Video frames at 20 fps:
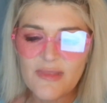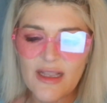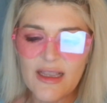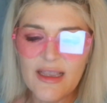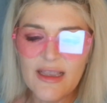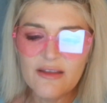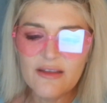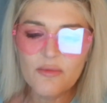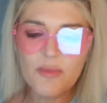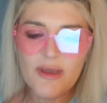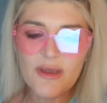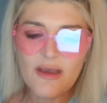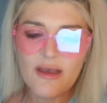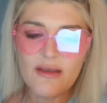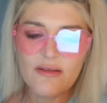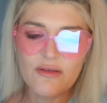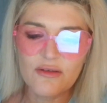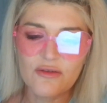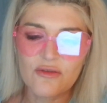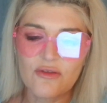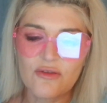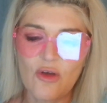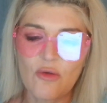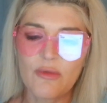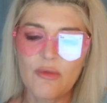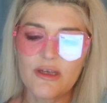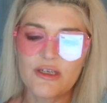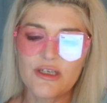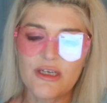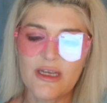it's because there's so
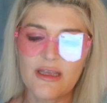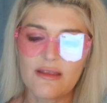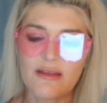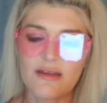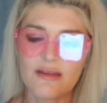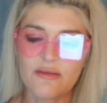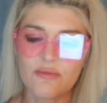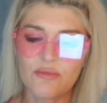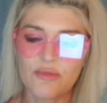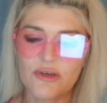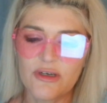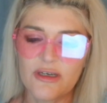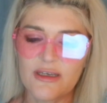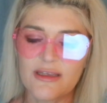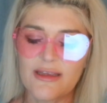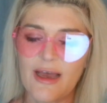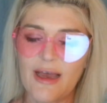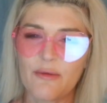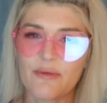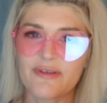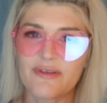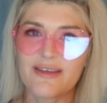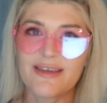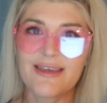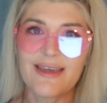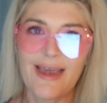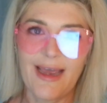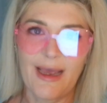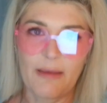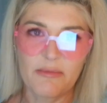much in this book that was
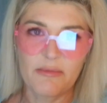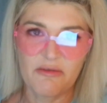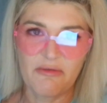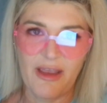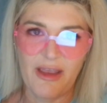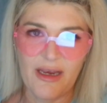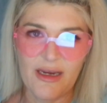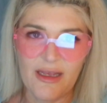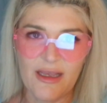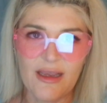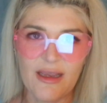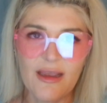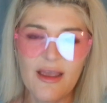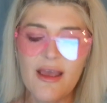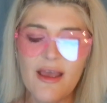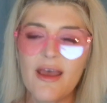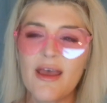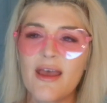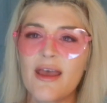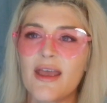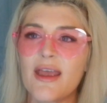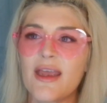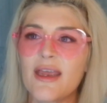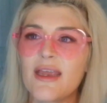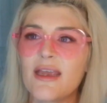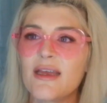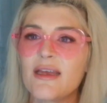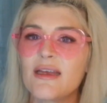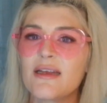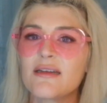captivating.
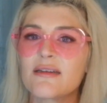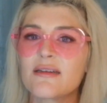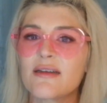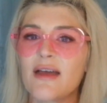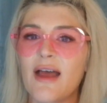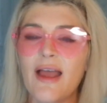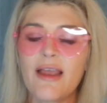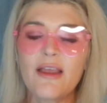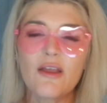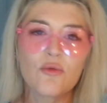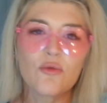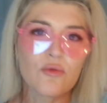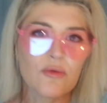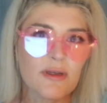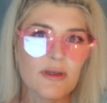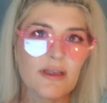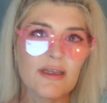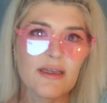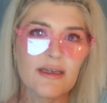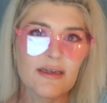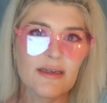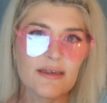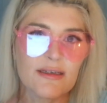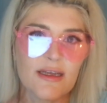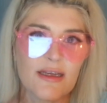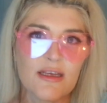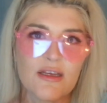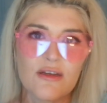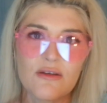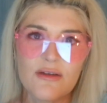And I could really
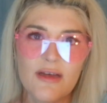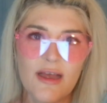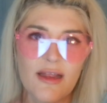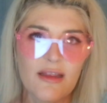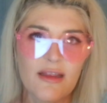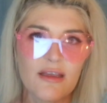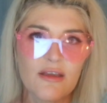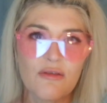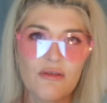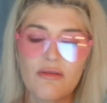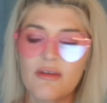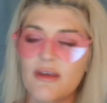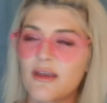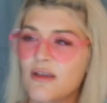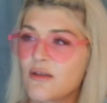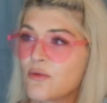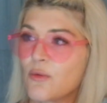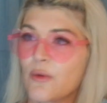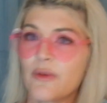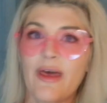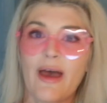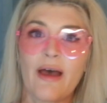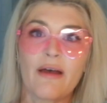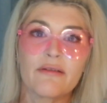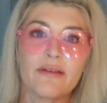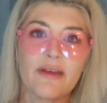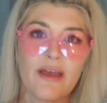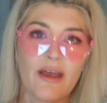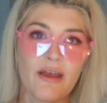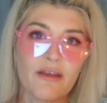continue telling you things without
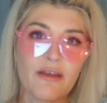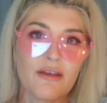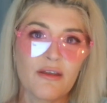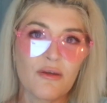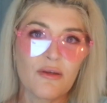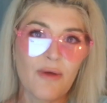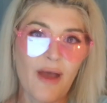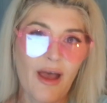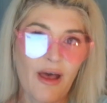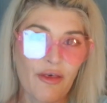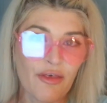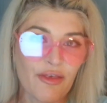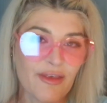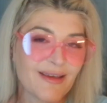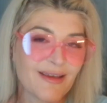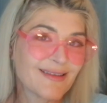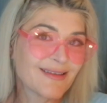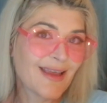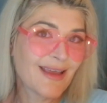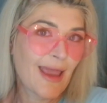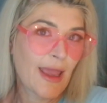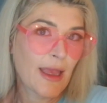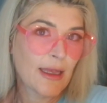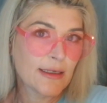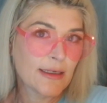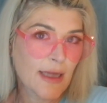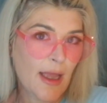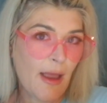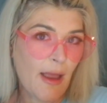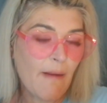telling you how things
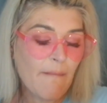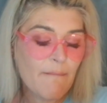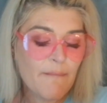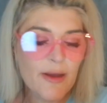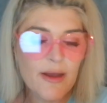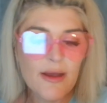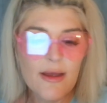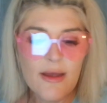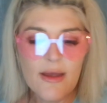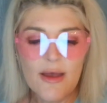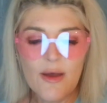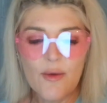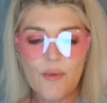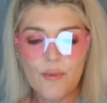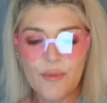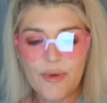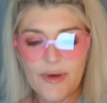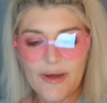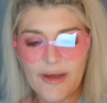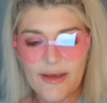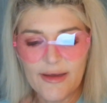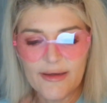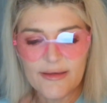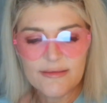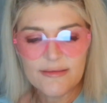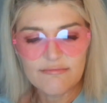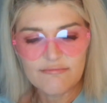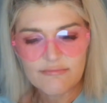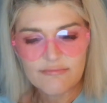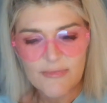end up. But
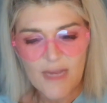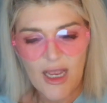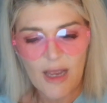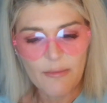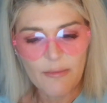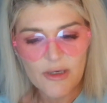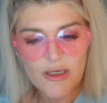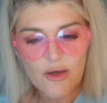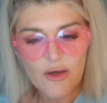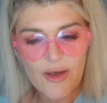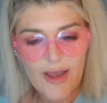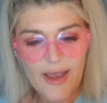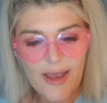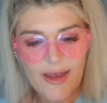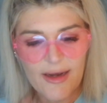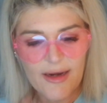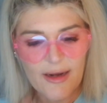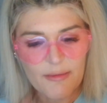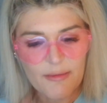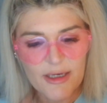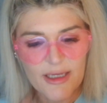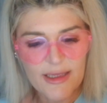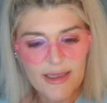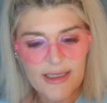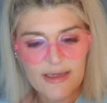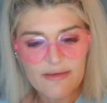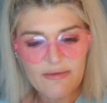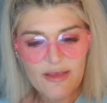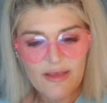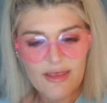I'm going to go ahead. I'm going to
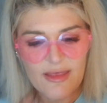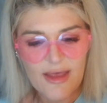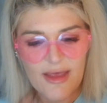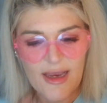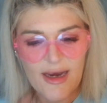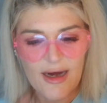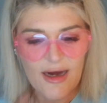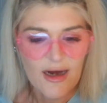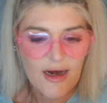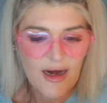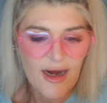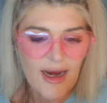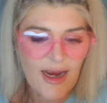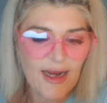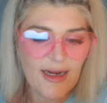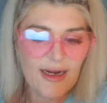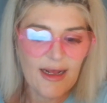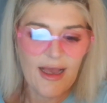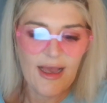leave it there. And